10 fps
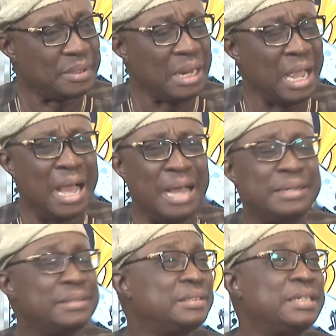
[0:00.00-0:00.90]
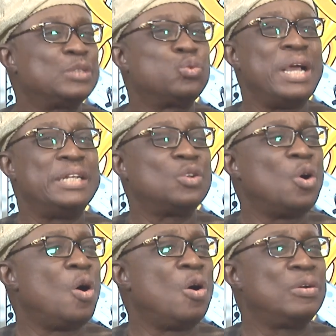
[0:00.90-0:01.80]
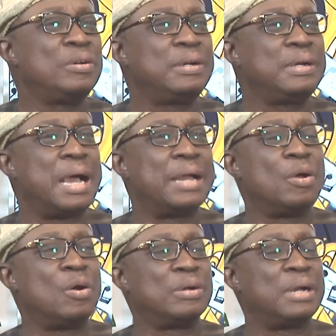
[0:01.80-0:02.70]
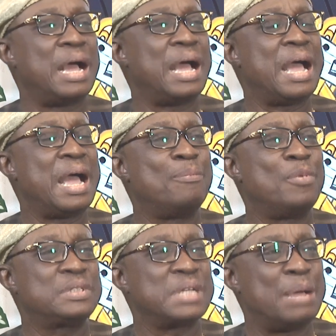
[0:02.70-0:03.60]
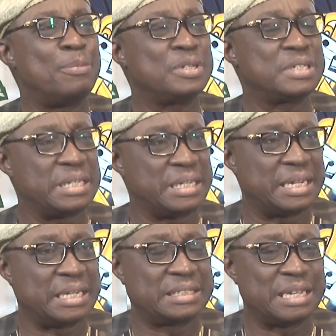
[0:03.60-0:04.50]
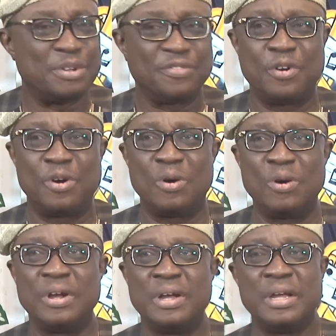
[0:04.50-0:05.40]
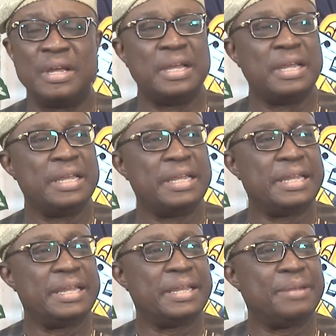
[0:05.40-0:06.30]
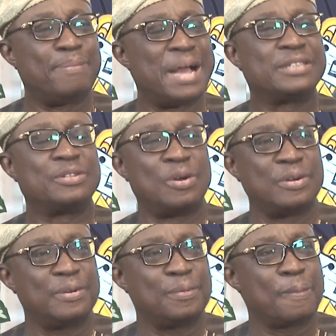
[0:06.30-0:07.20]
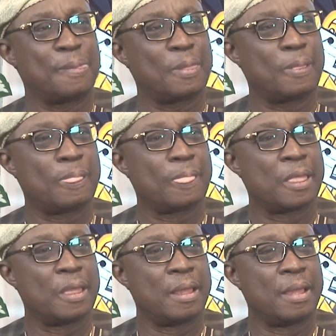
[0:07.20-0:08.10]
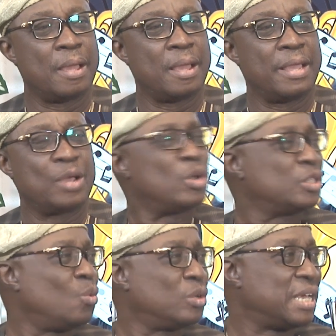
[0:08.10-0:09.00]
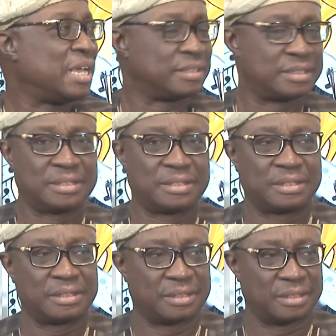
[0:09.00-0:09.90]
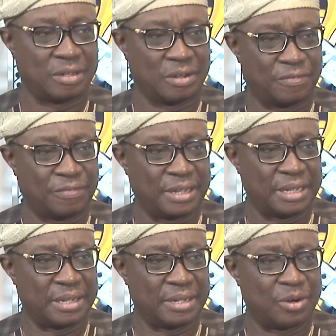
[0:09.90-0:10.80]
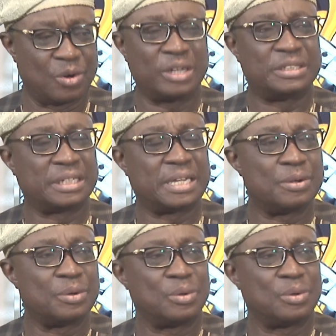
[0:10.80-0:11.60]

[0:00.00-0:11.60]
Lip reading: And it went on and on. I must say that before he passed on, a question was asked of Roy Chicago.